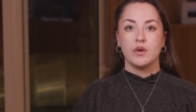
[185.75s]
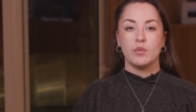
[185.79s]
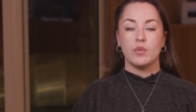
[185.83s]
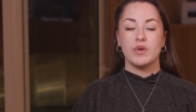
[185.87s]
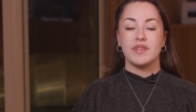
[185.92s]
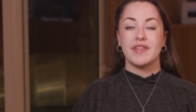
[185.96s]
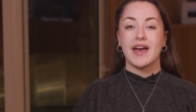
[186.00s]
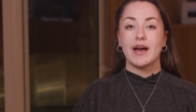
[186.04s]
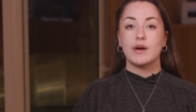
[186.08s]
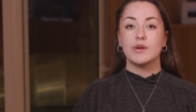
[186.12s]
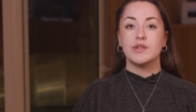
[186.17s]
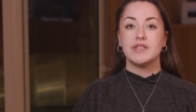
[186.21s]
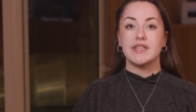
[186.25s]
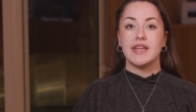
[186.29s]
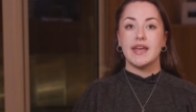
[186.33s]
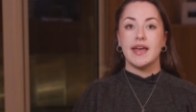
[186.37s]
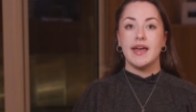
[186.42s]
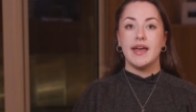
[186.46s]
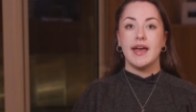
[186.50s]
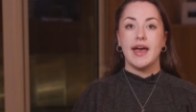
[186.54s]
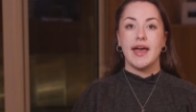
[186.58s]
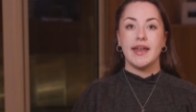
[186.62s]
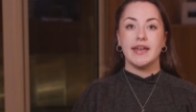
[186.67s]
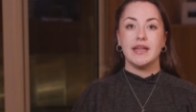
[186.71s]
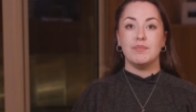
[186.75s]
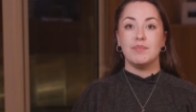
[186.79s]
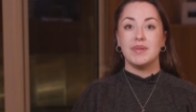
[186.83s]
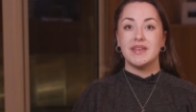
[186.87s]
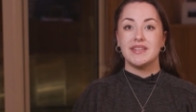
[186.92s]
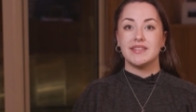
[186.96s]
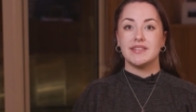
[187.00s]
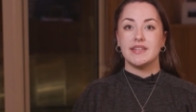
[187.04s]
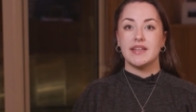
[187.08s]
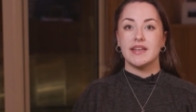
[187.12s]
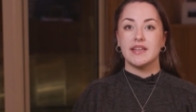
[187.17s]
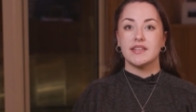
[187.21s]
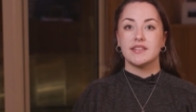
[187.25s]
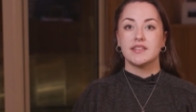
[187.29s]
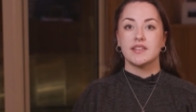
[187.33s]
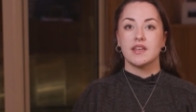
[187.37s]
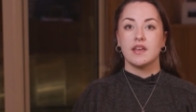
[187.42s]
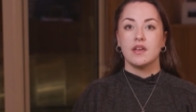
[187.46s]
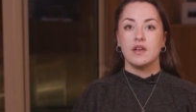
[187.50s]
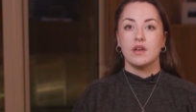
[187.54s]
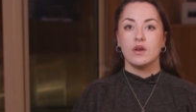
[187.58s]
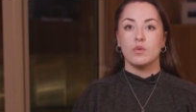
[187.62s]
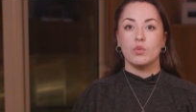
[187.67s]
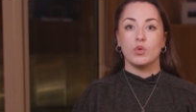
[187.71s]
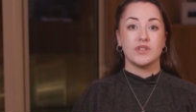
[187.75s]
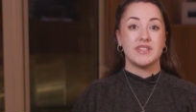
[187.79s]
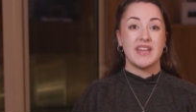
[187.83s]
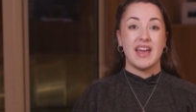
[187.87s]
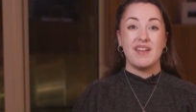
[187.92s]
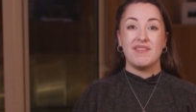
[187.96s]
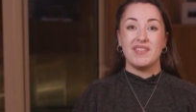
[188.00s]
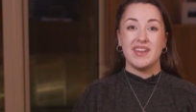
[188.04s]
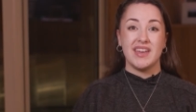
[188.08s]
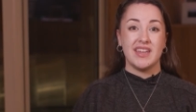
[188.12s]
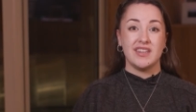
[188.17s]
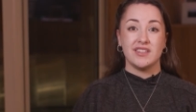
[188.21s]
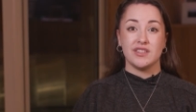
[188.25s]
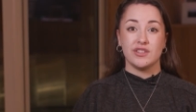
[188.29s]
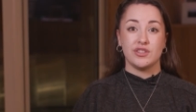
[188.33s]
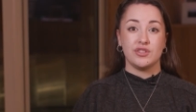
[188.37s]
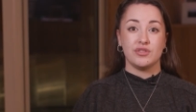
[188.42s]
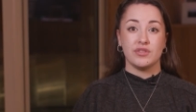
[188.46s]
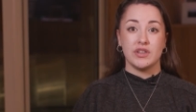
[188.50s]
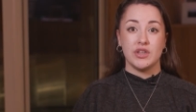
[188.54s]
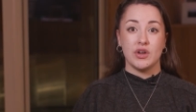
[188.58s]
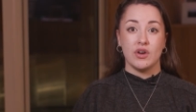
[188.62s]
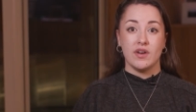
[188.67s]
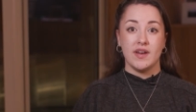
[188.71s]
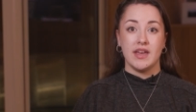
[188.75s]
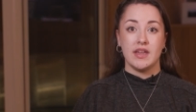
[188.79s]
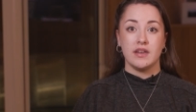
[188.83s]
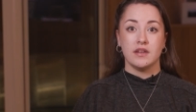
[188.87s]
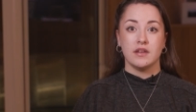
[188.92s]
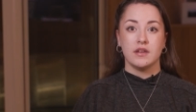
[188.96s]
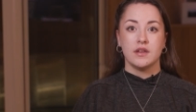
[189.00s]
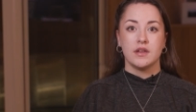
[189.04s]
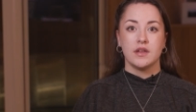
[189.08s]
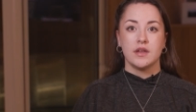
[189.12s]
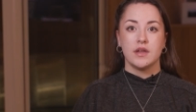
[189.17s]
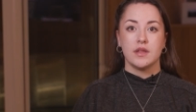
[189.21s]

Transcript: Without it, any business, whatever industry you're in,